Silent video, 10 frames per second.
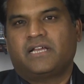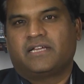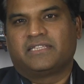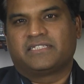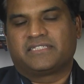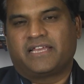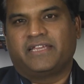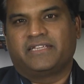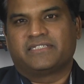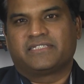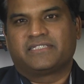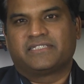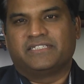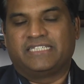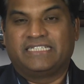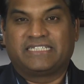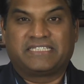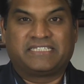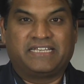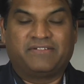are the signs,
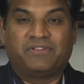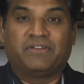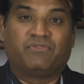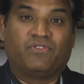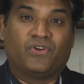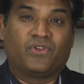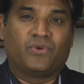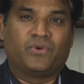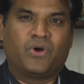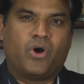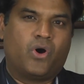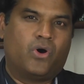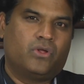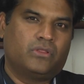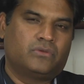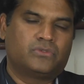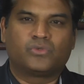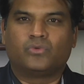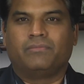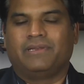Jesus said, will follow all those
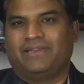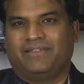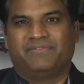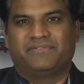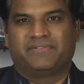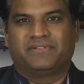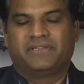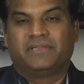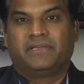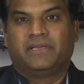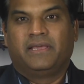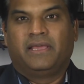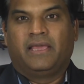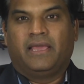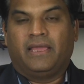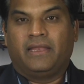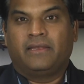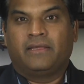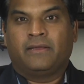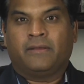who believe.
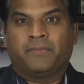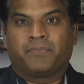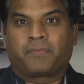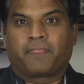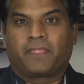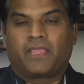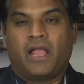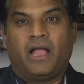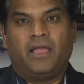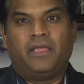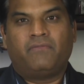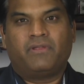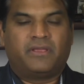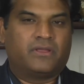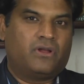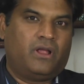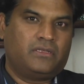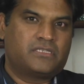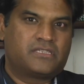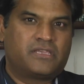And when I
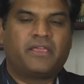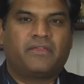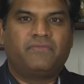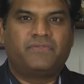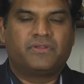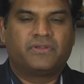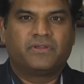got saved,